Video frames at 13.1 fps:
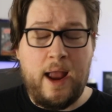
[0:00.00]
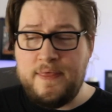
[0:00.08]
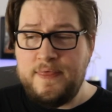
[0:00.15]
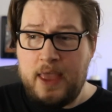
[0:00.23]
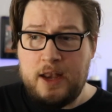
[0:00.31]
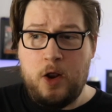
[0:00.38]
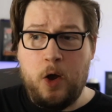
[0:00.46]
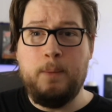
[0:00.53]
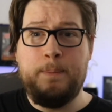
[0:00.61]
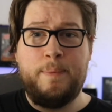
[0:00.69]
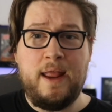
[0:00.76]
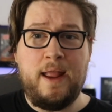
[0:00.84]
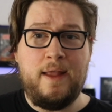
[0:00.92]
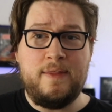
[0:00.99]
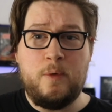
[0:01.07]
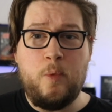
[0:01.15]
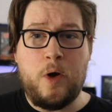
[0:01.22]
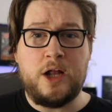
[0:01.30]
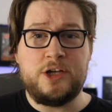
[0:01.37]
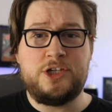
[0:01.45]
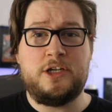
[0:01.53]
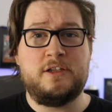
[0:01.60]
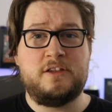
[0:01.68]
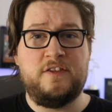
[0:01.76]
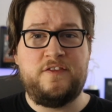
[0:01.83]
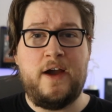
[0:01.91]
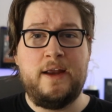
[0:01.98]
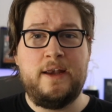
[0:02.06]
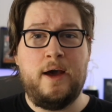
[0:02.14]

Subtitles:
and then open it and then watch it just to find